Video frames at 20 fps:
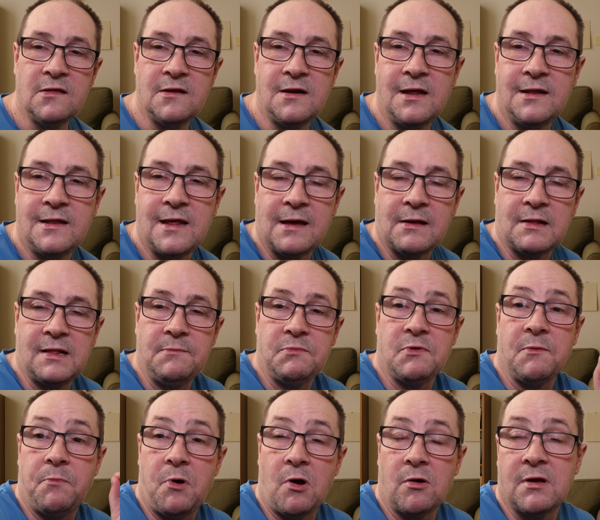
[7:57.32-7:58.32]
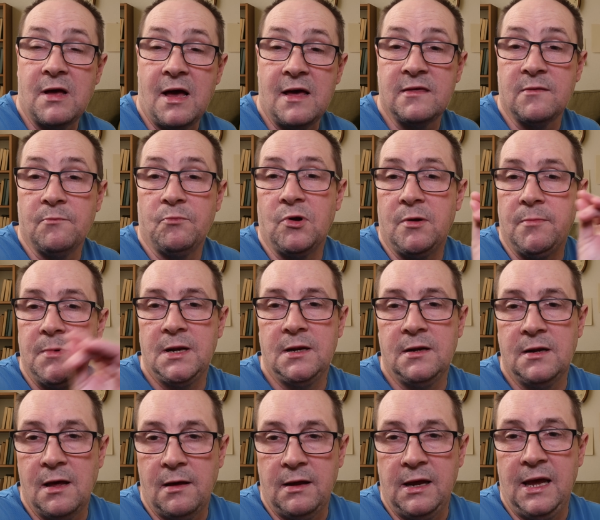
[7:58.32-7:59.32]
So then take clips of podcasts and put them in,
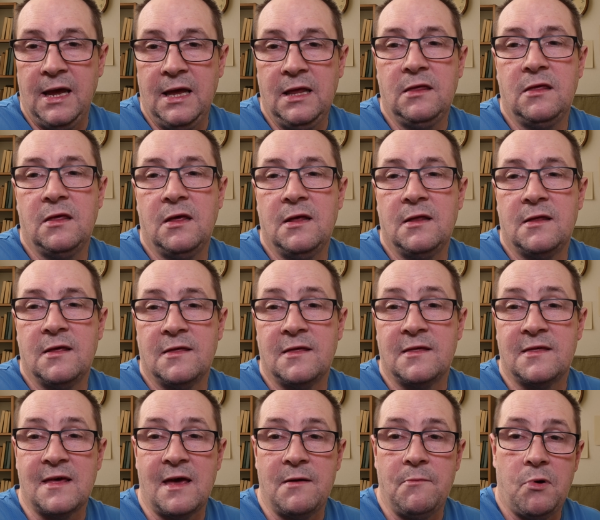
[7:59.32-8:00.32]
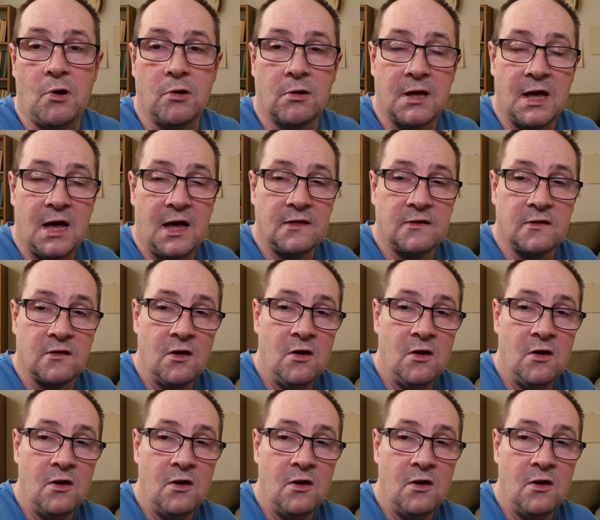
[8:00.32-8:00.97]
uh, in into the same podcast.